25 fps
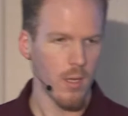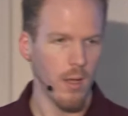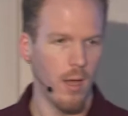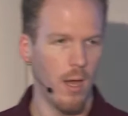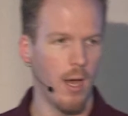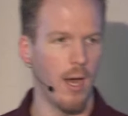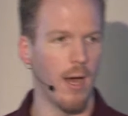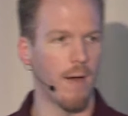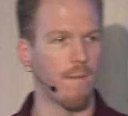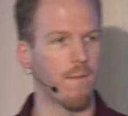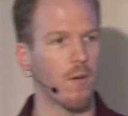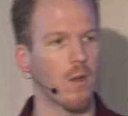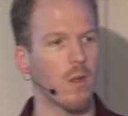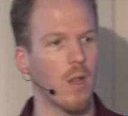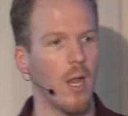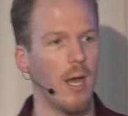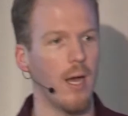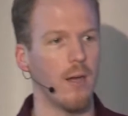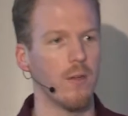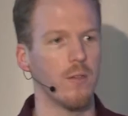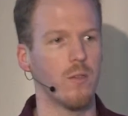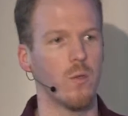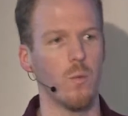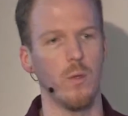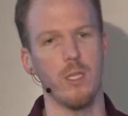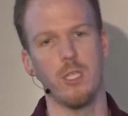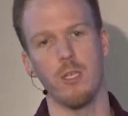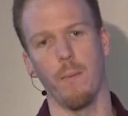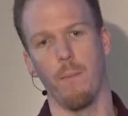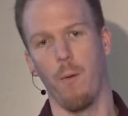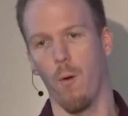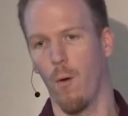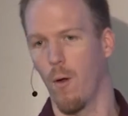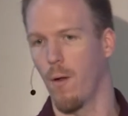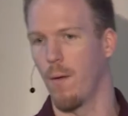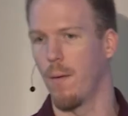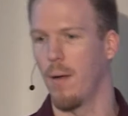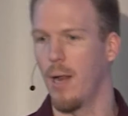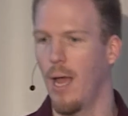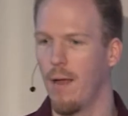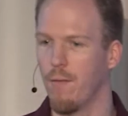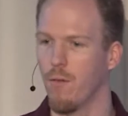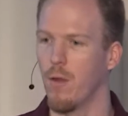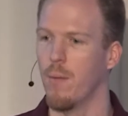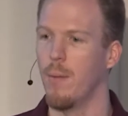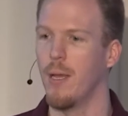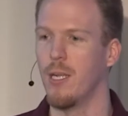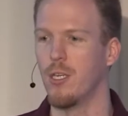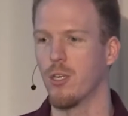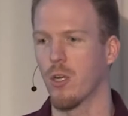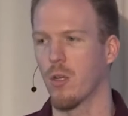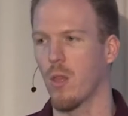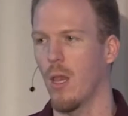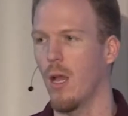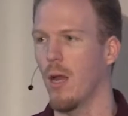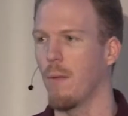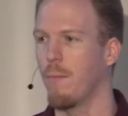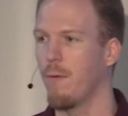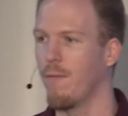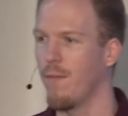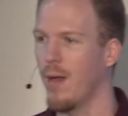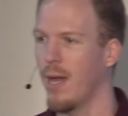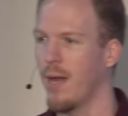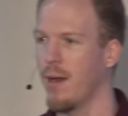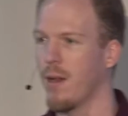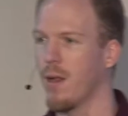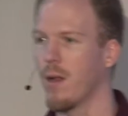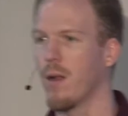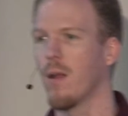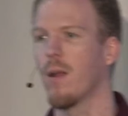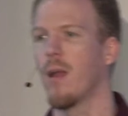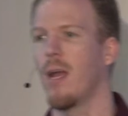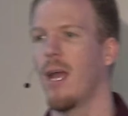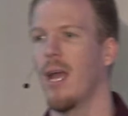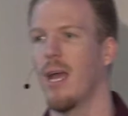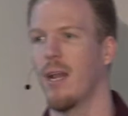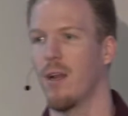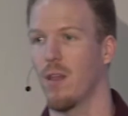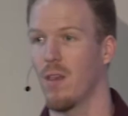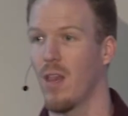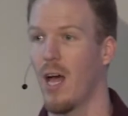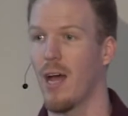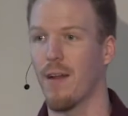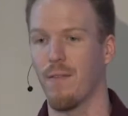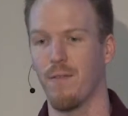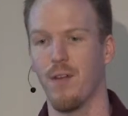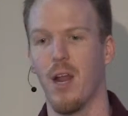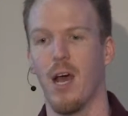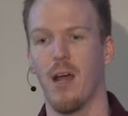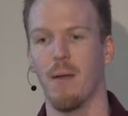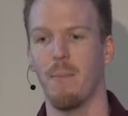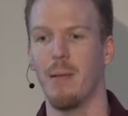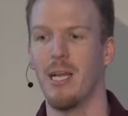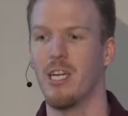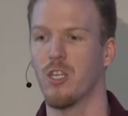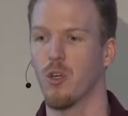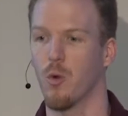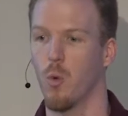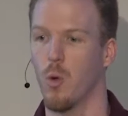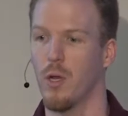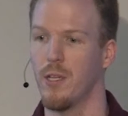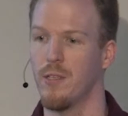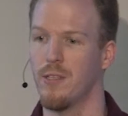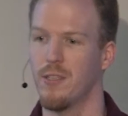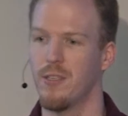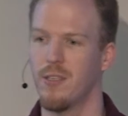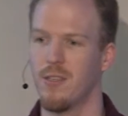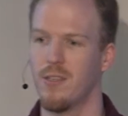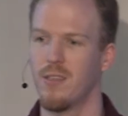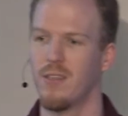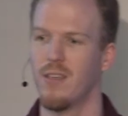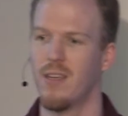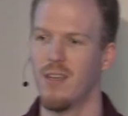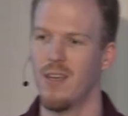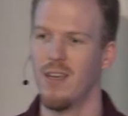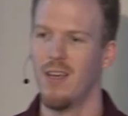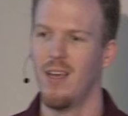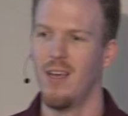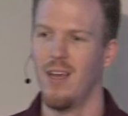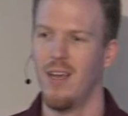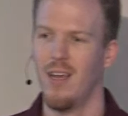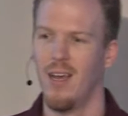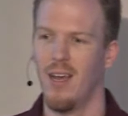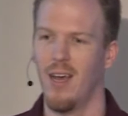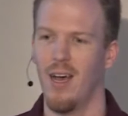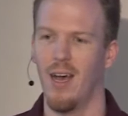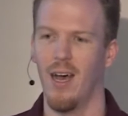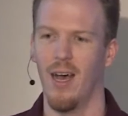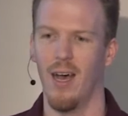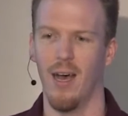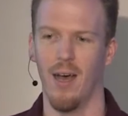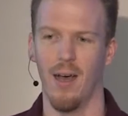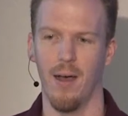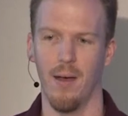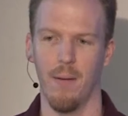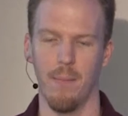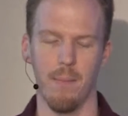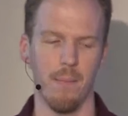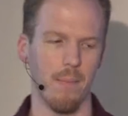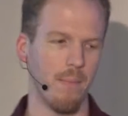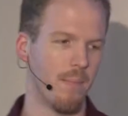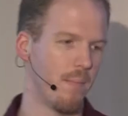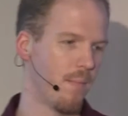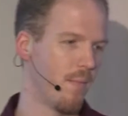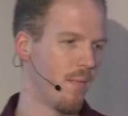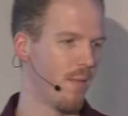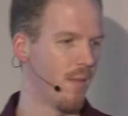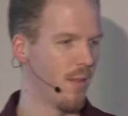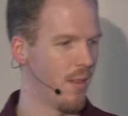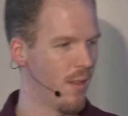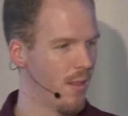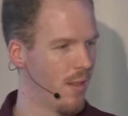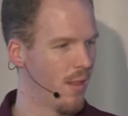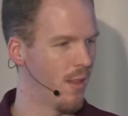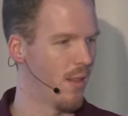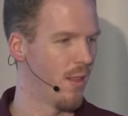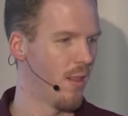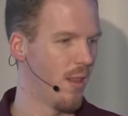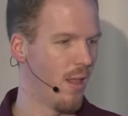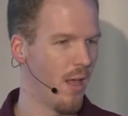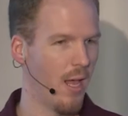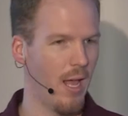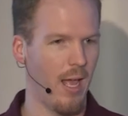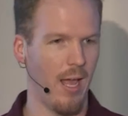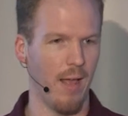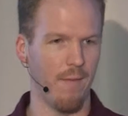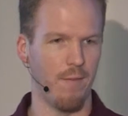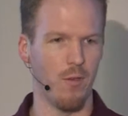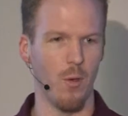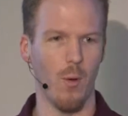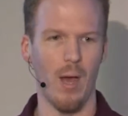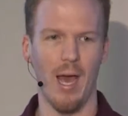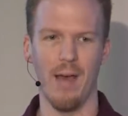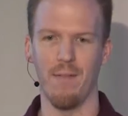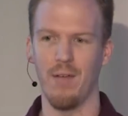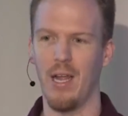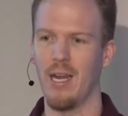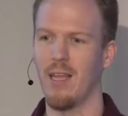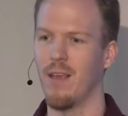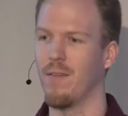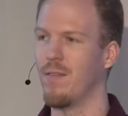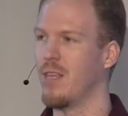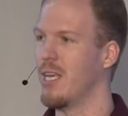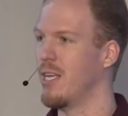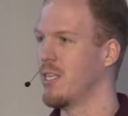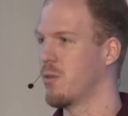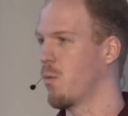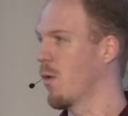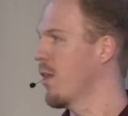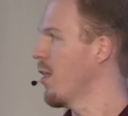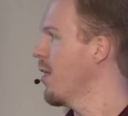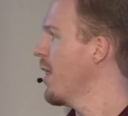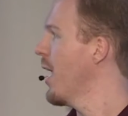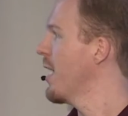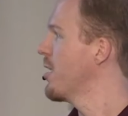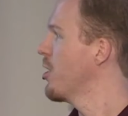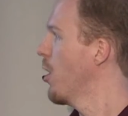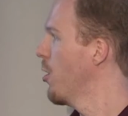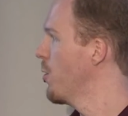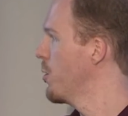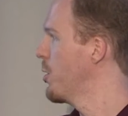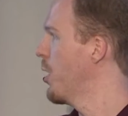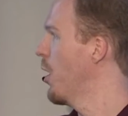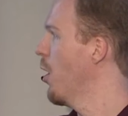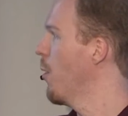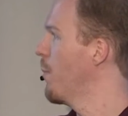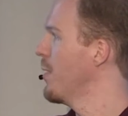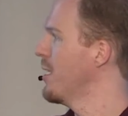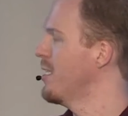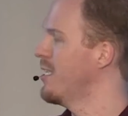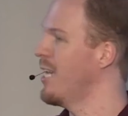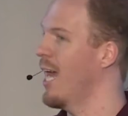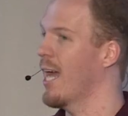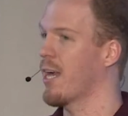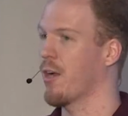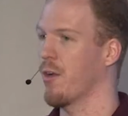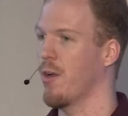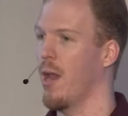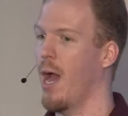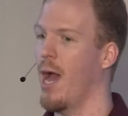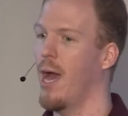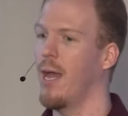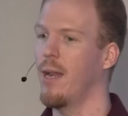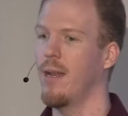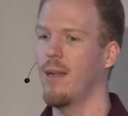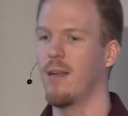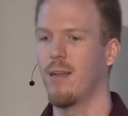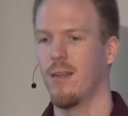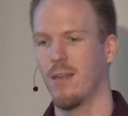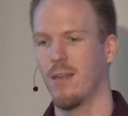Uh, for clouds, we support every major cloud provider and a lot of non-major ones. Um, if you have any of these, whether that's hosted OpenStack or not,